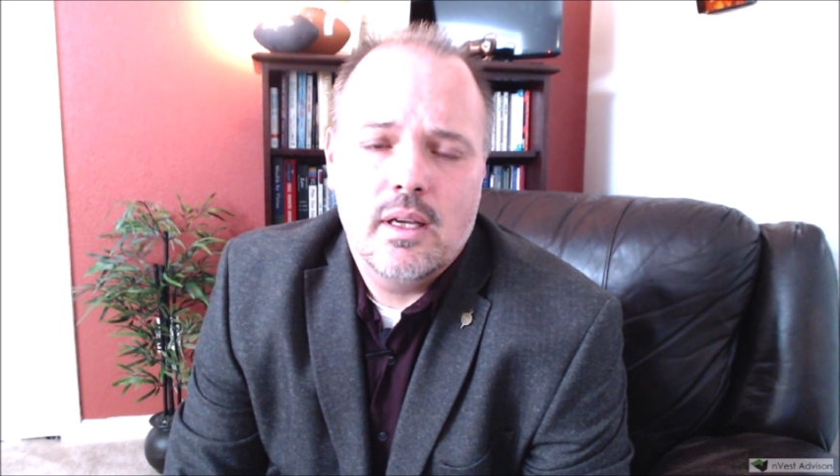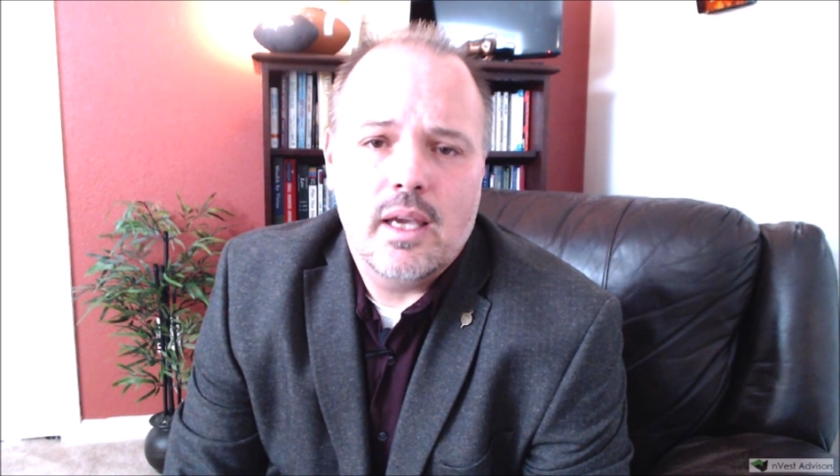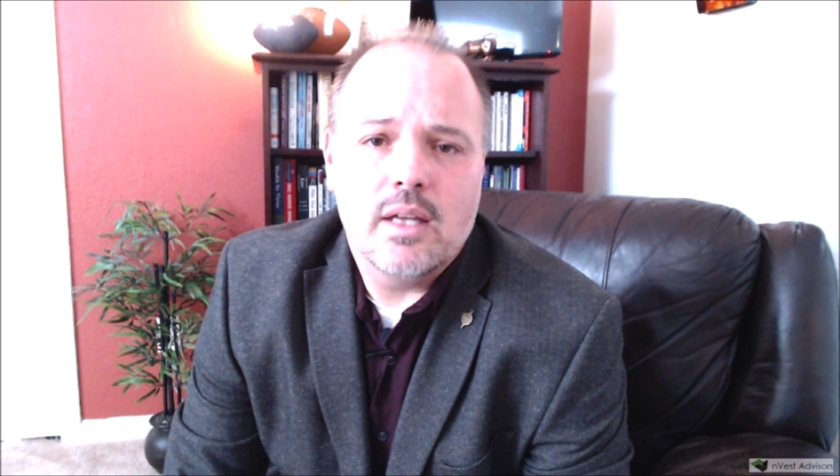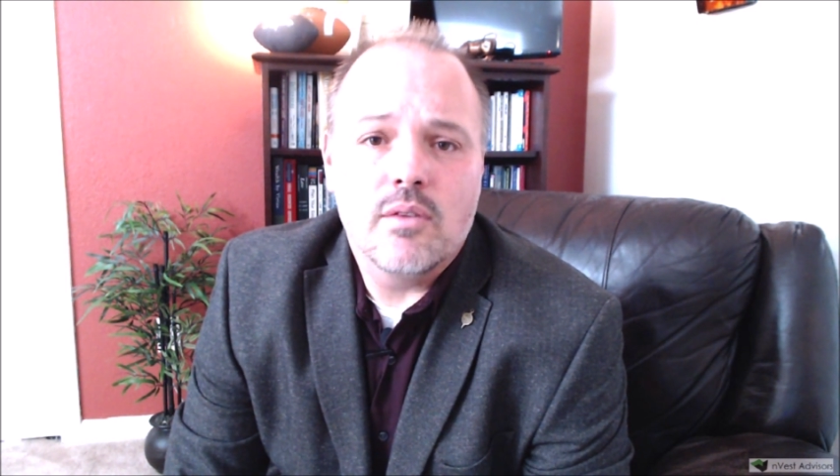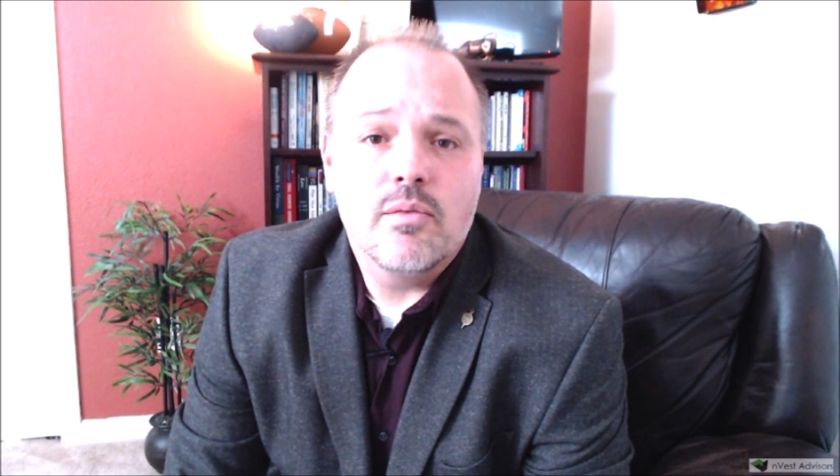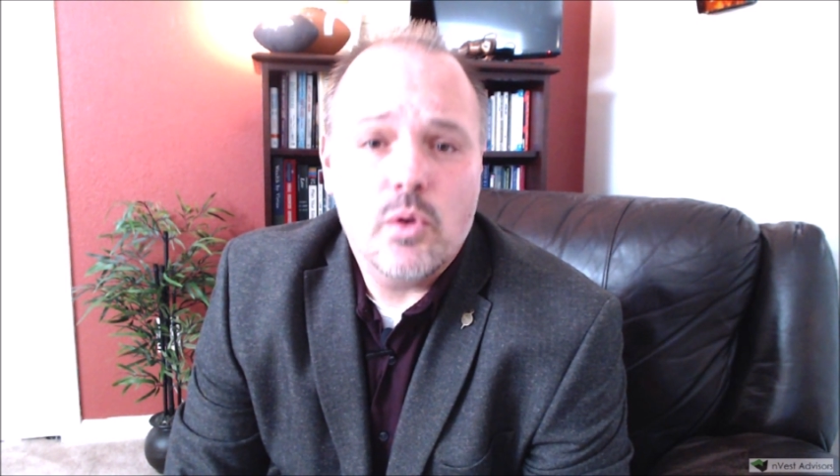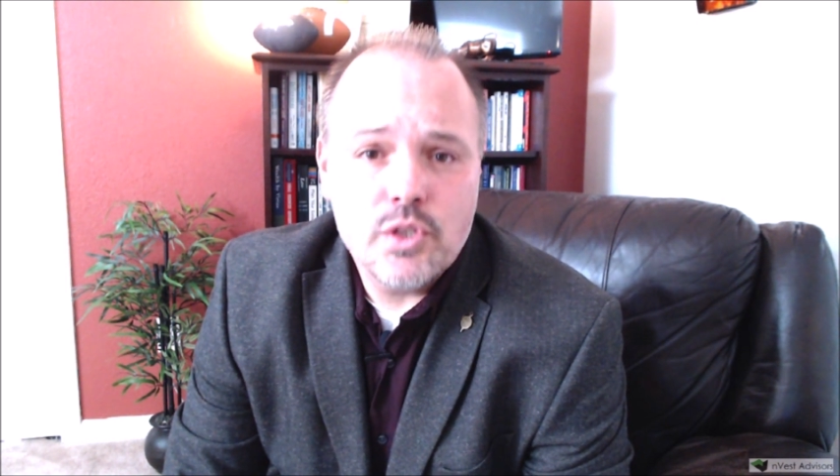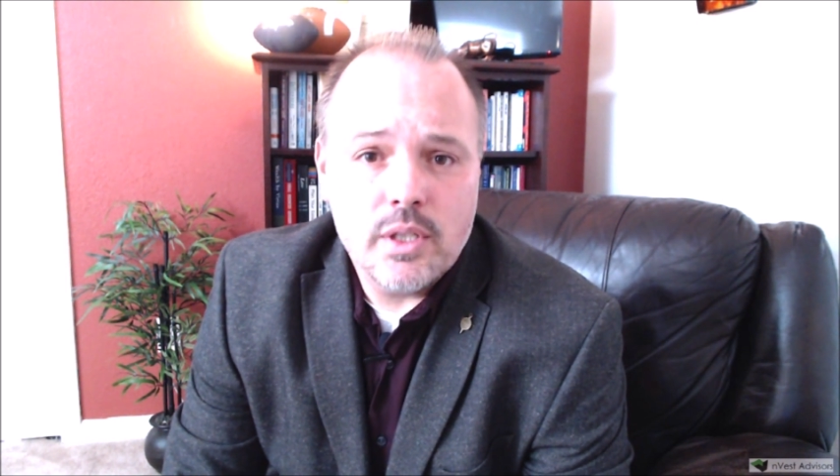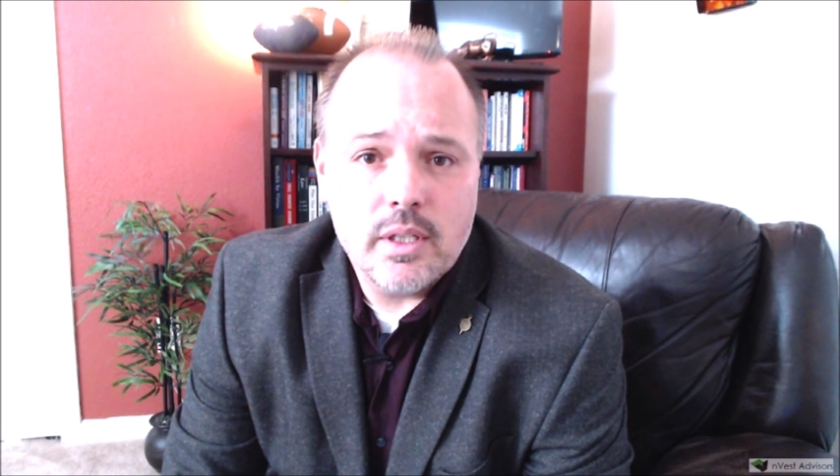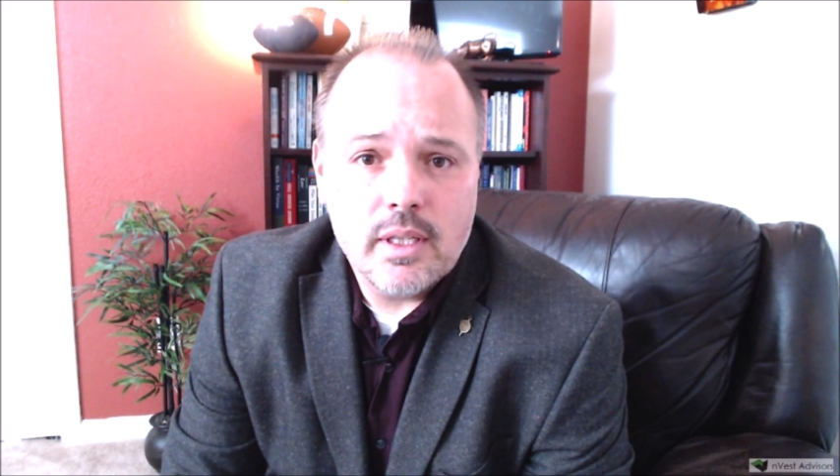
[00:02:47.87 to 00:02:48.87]
And
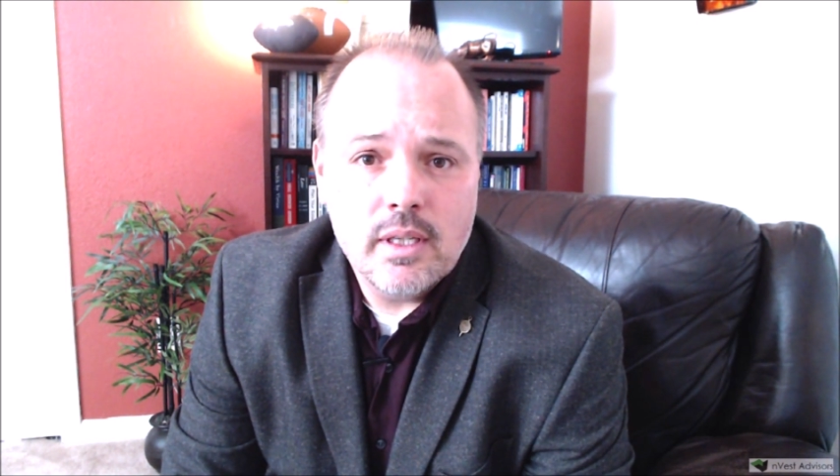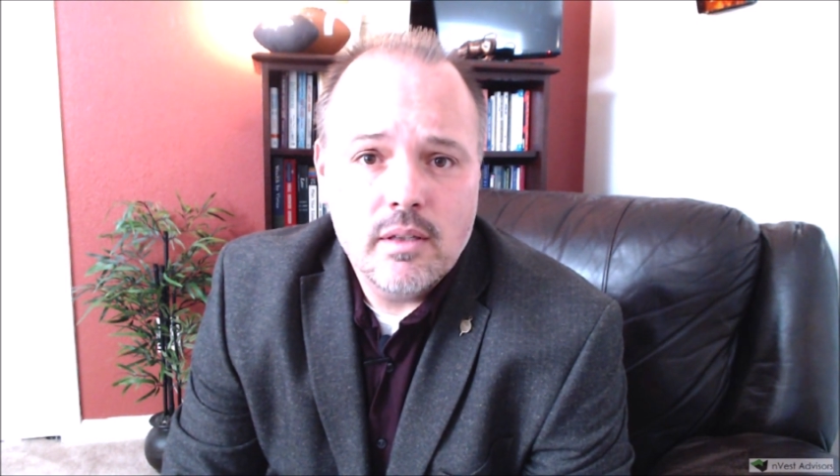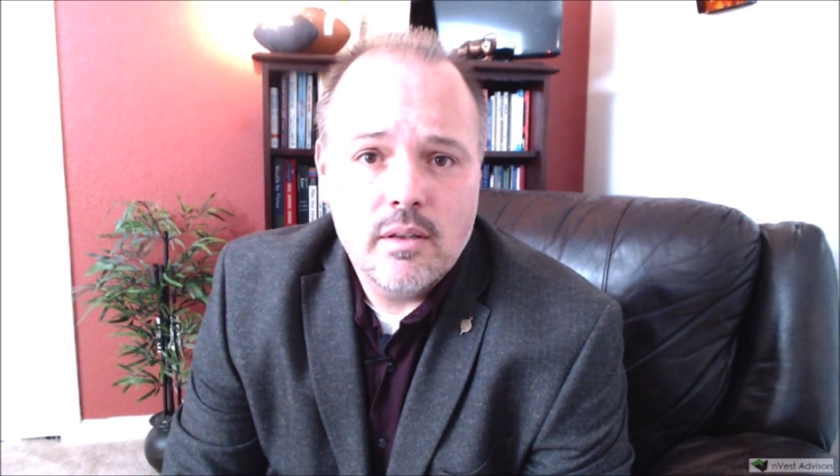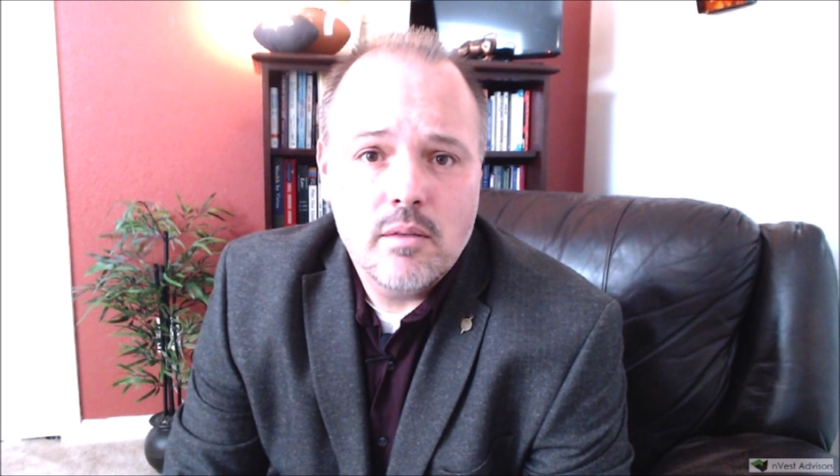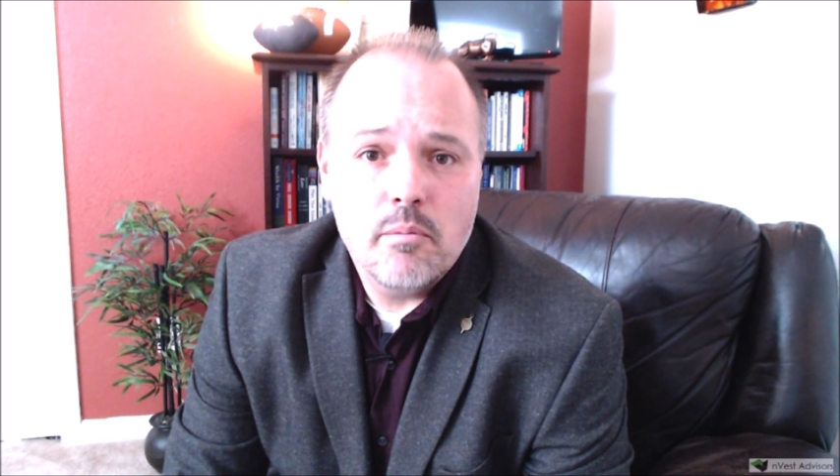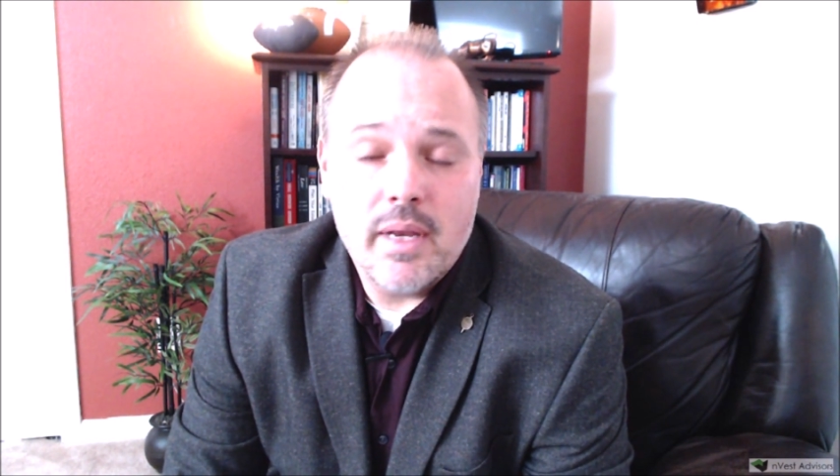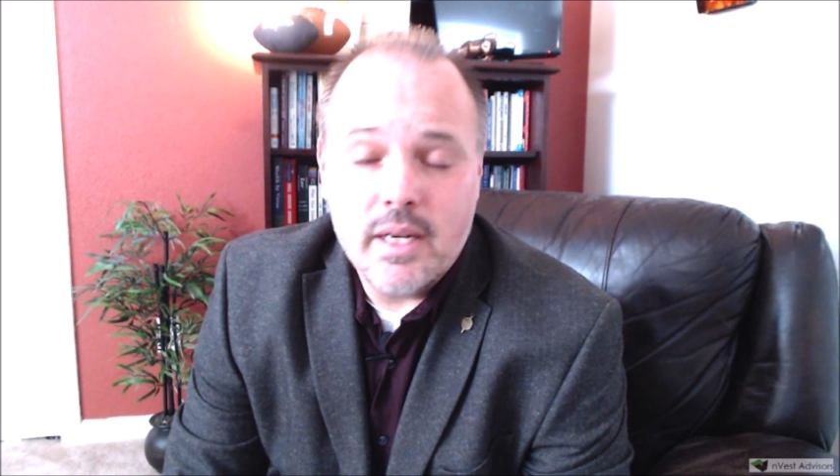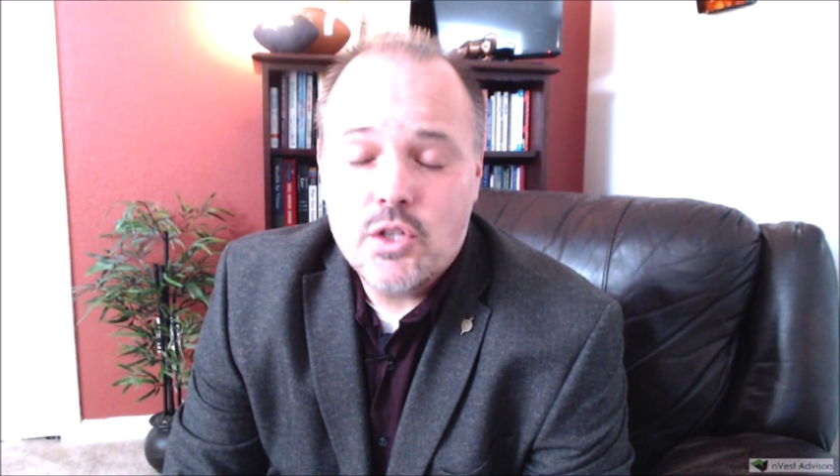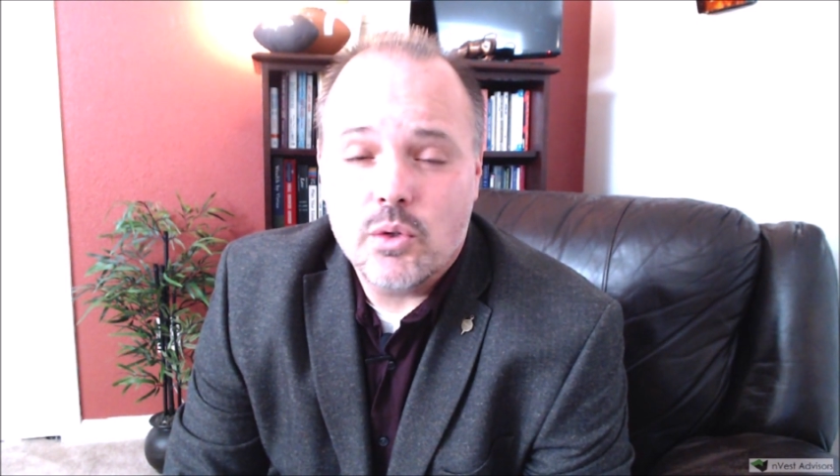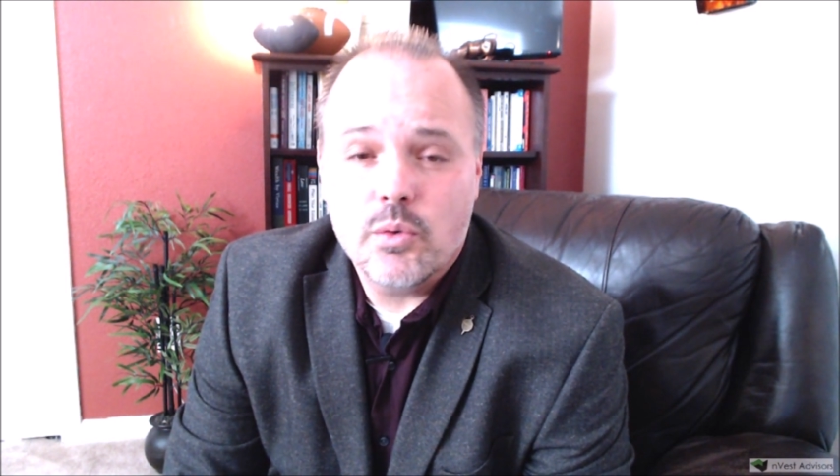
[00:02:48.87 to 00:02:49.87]
unfortunately,
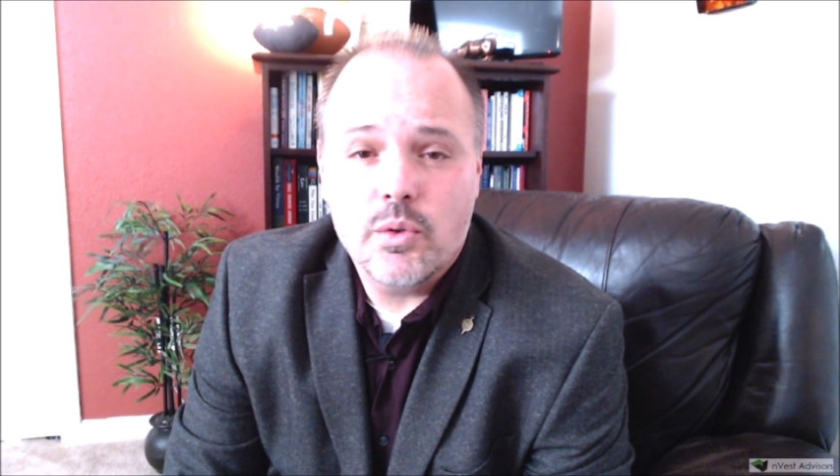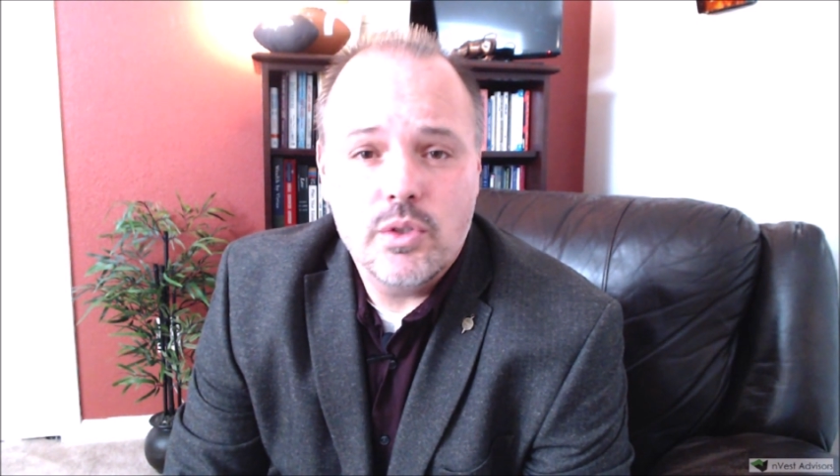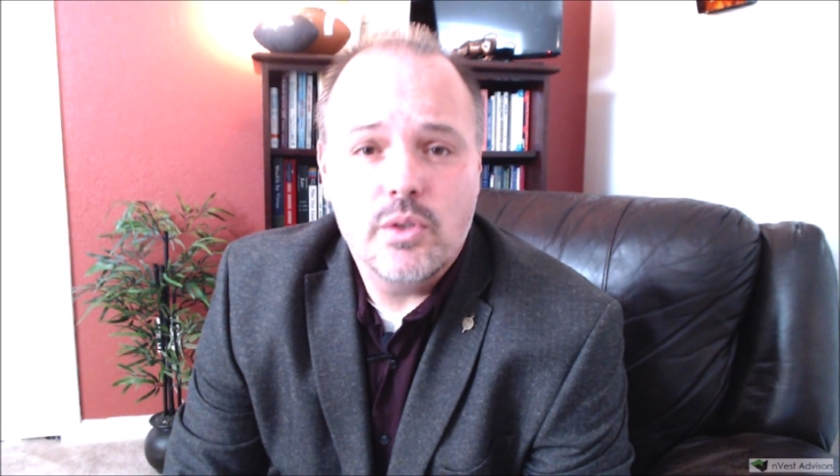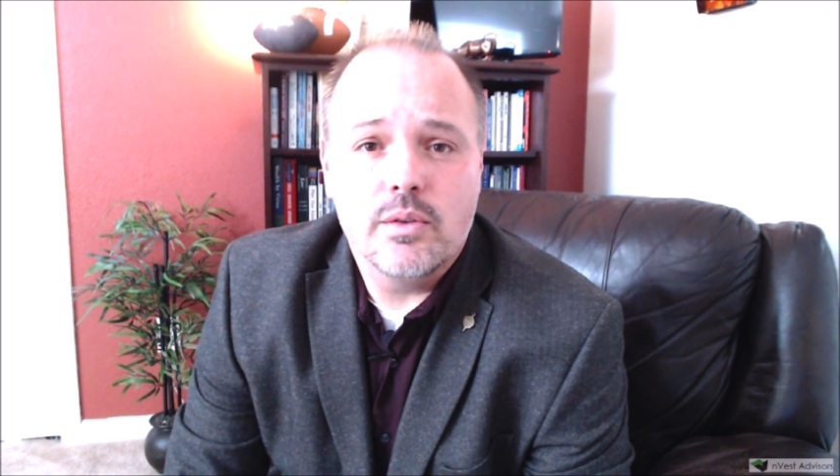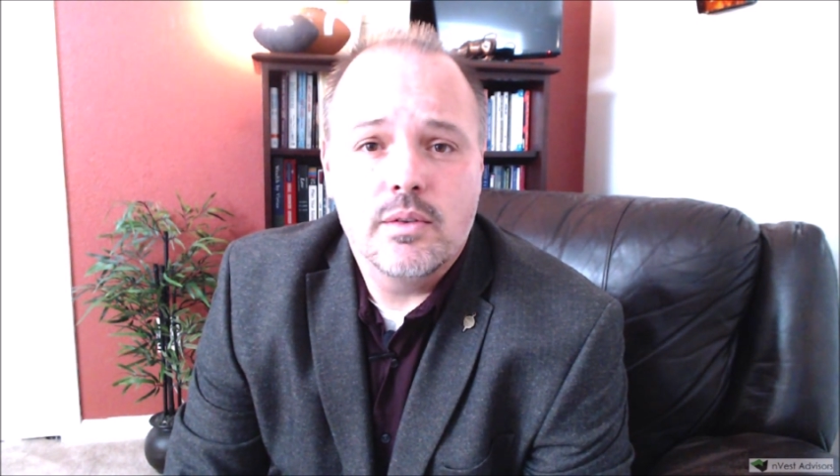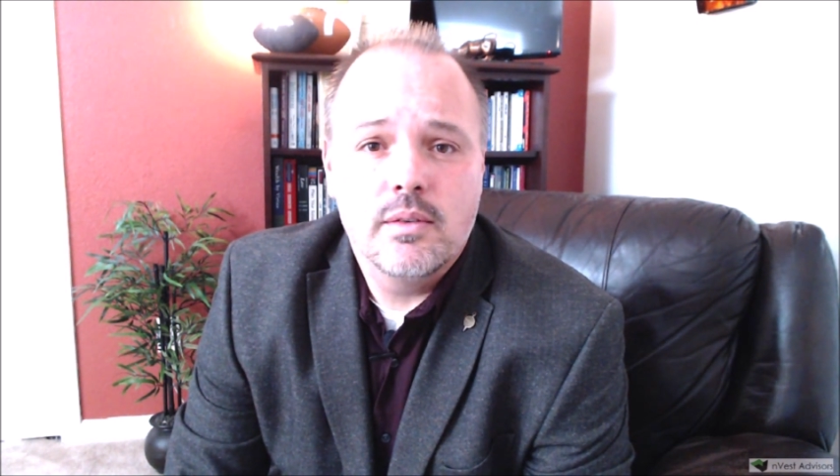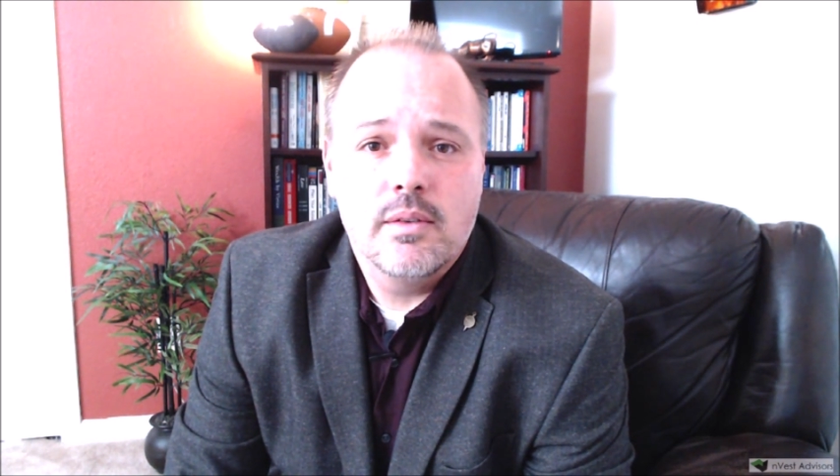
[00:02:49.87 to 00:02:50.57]
many children do.